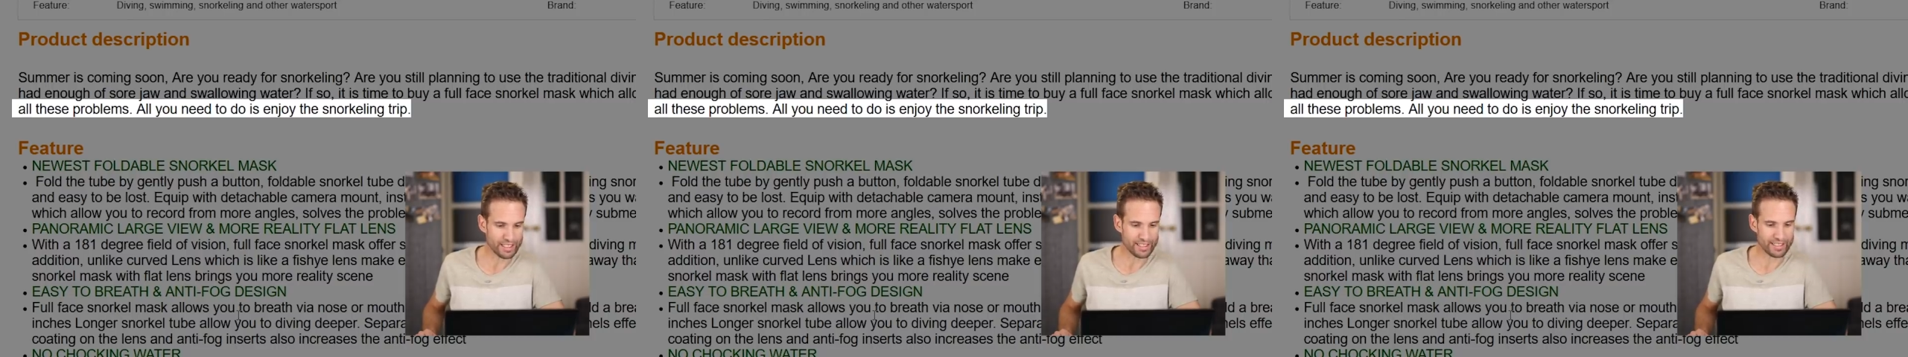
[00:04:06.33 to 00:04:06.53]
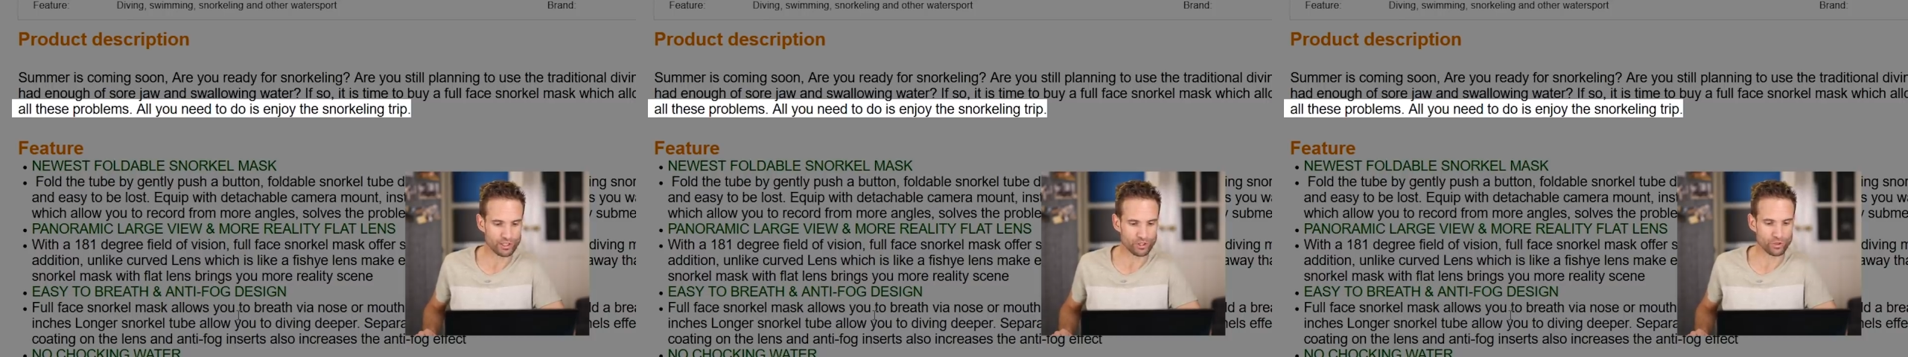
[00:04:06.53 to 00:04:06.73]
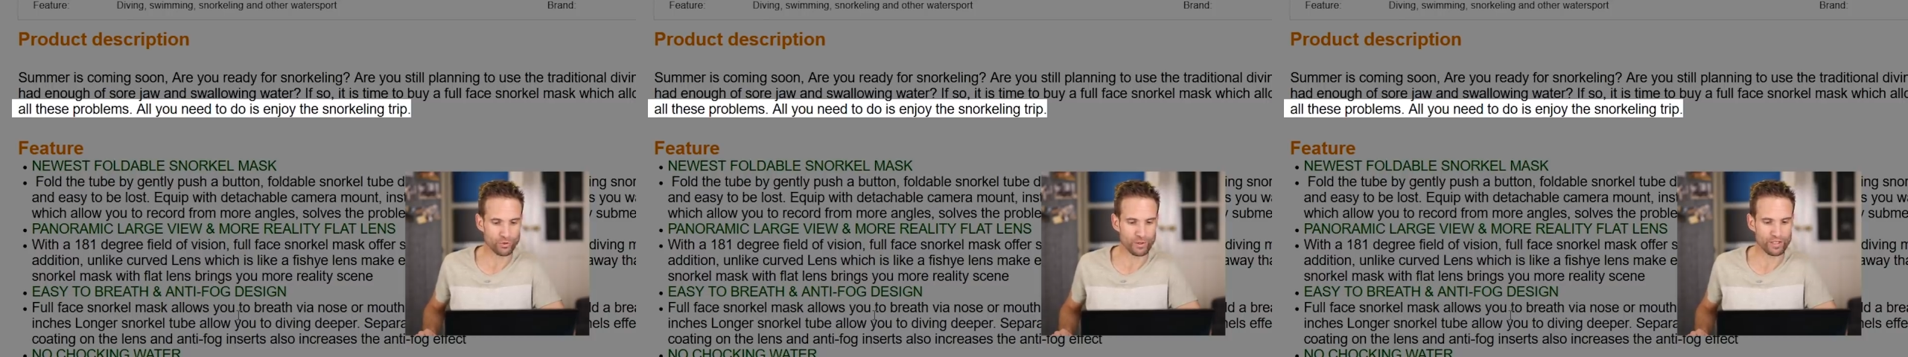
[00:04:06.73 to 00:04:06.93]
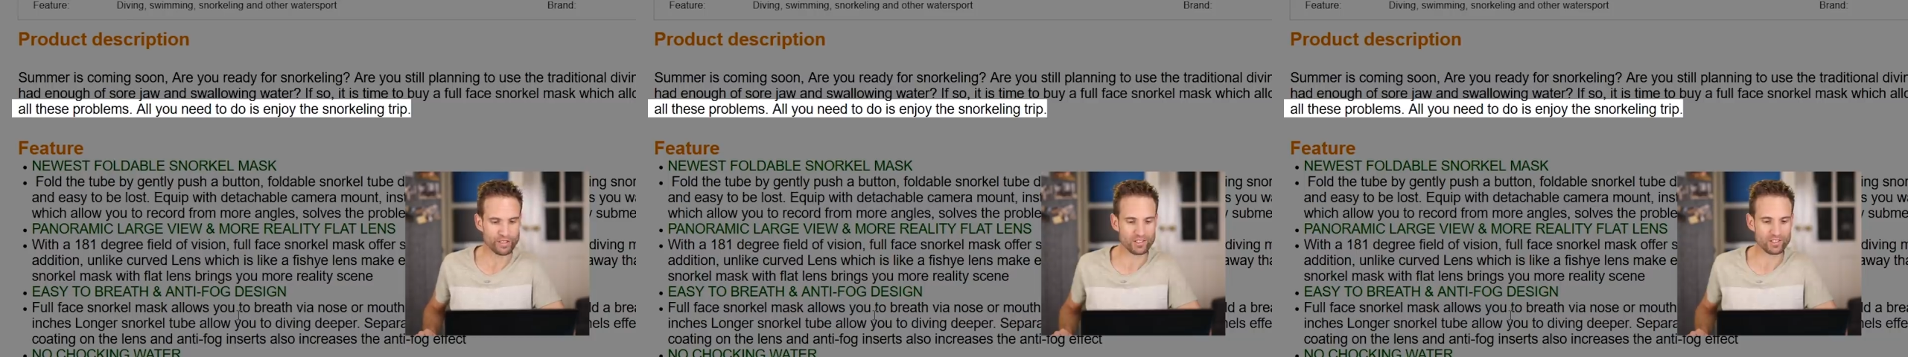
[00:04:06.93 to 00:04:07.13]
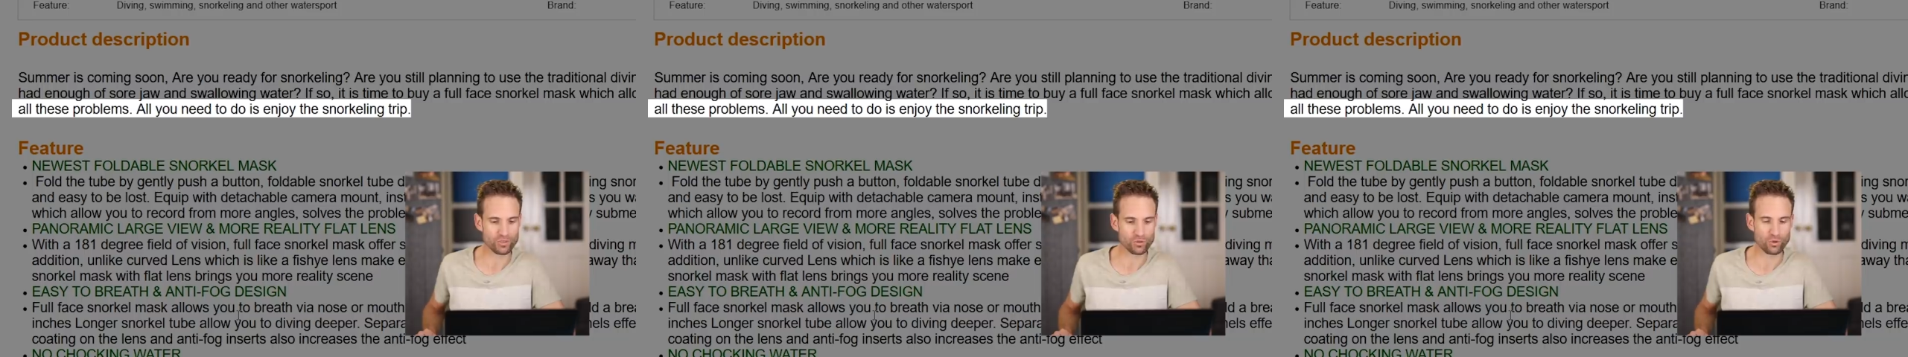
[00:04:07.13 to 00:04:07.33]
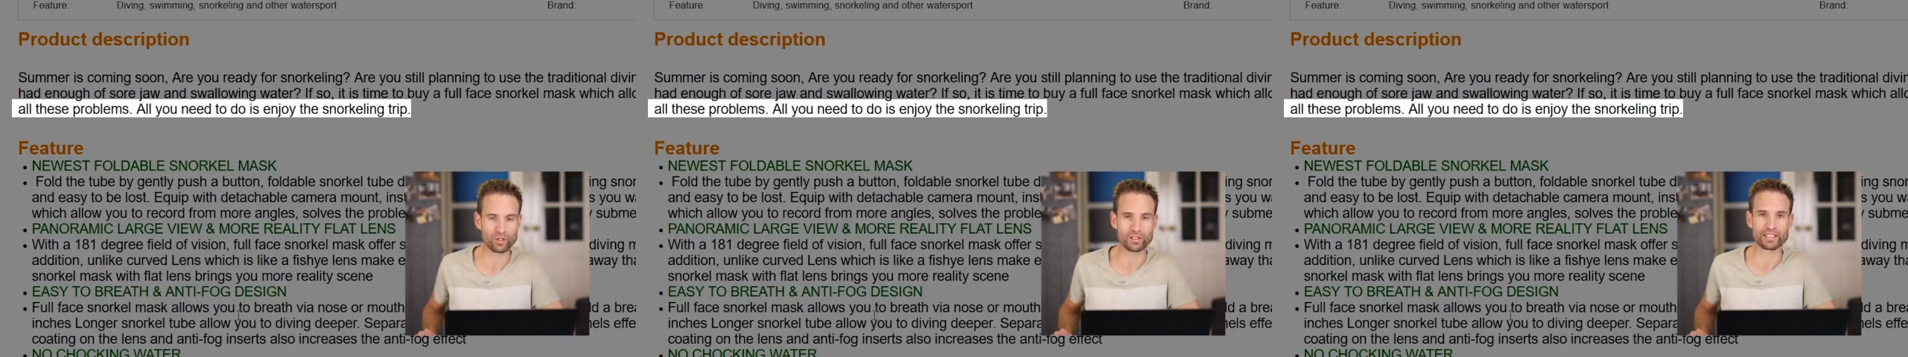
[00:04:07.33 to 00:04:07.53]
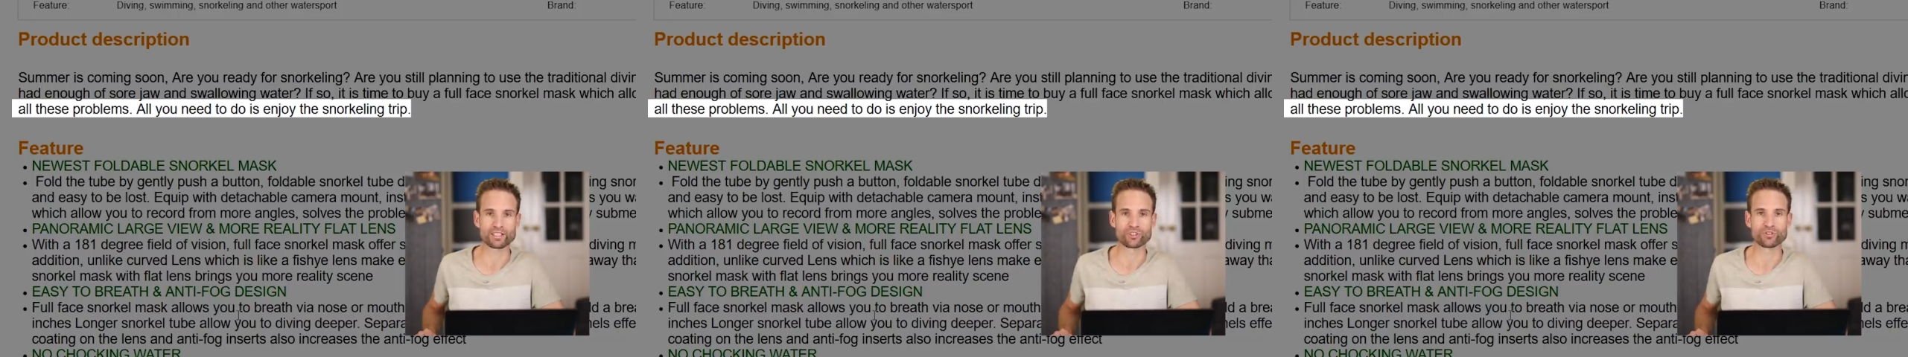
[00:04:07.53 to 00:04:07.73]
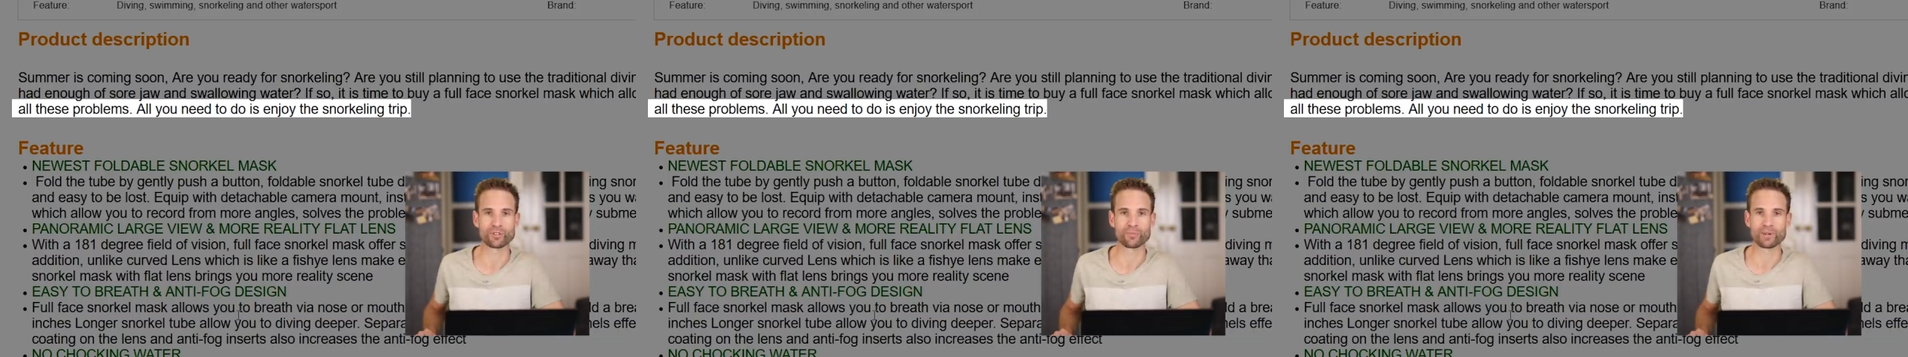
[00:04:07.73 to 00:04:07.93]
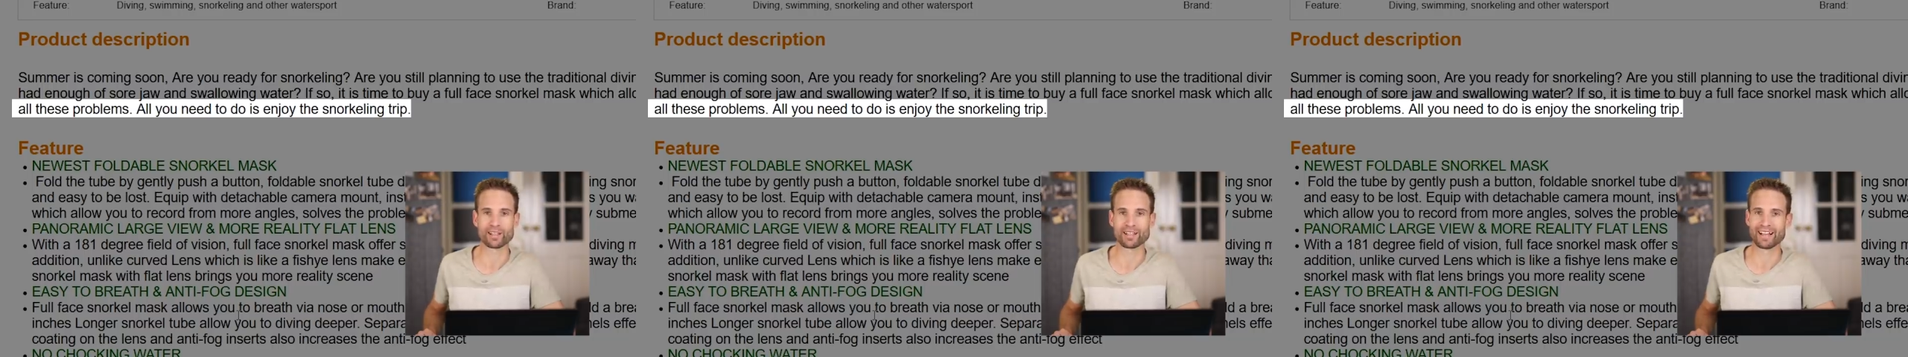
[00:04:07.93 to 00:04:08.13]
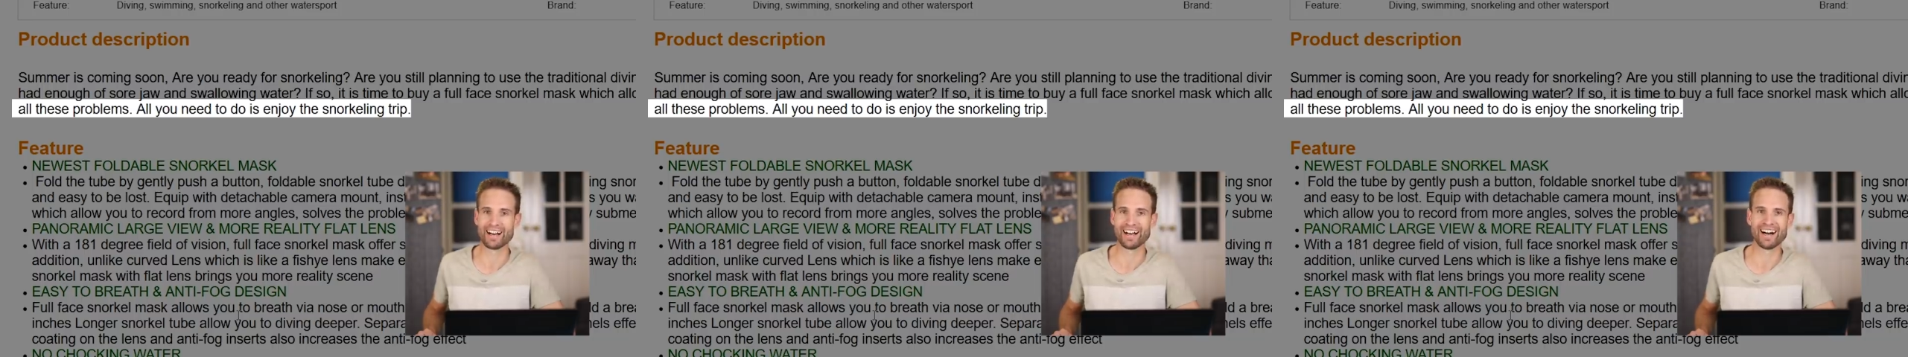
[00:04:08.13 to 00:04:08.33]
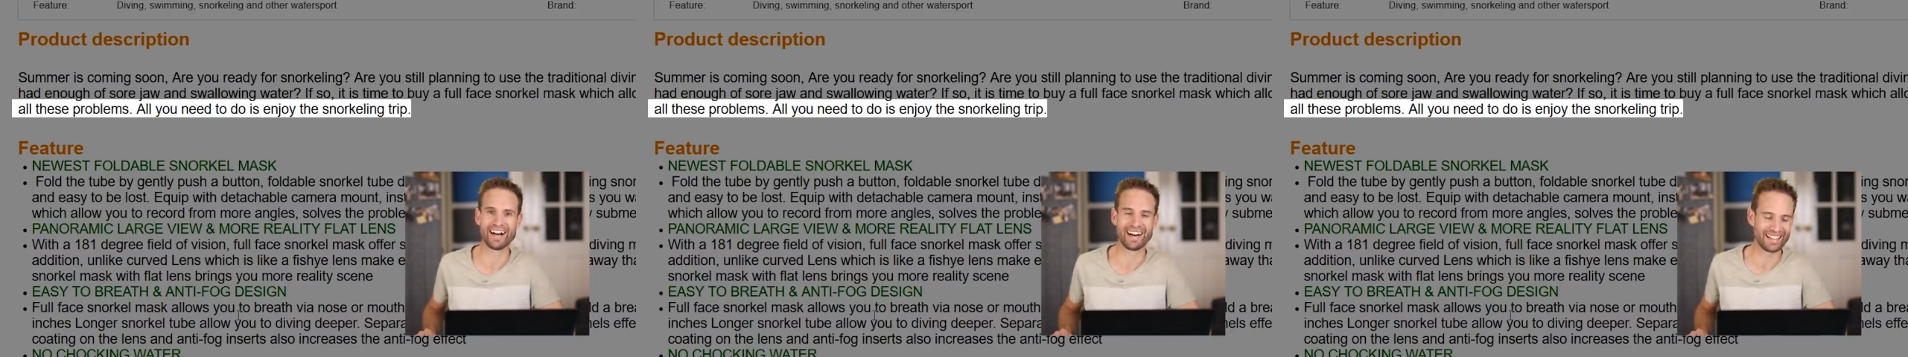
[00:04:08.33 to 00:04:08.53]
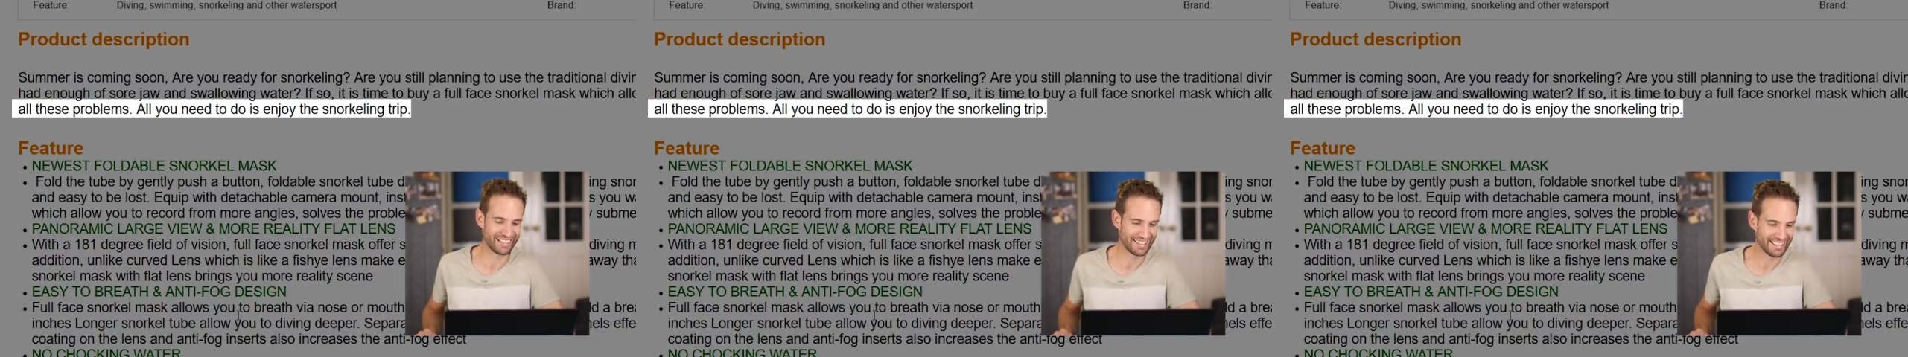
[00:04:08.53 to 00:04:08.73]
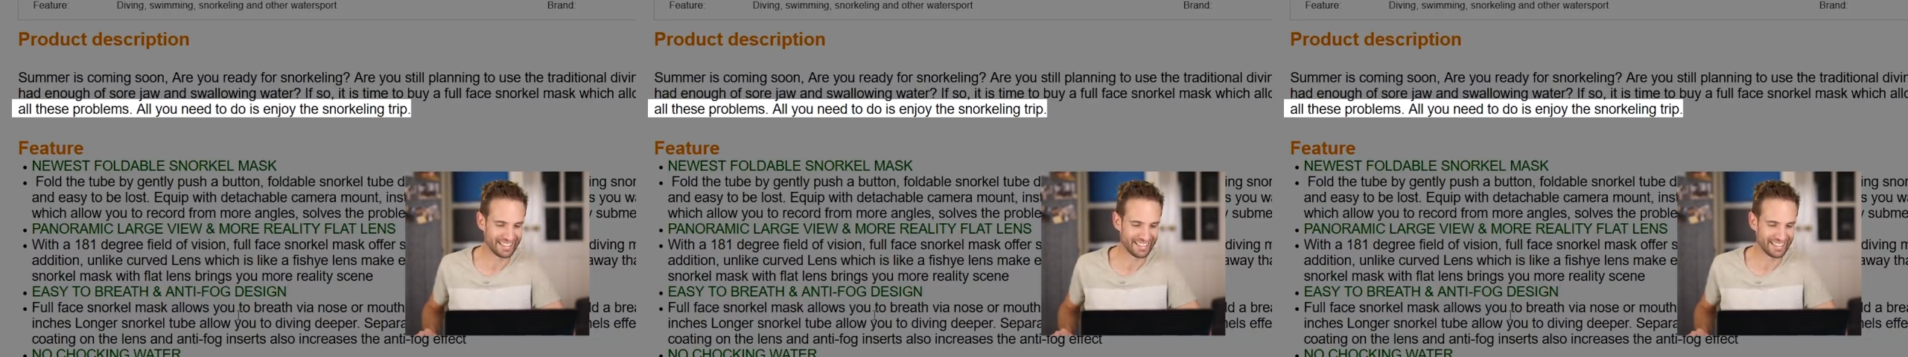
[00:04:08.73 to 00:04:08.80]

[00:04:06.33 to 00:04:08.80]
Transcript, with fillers: is enjoy the snorkeling trip. Ha,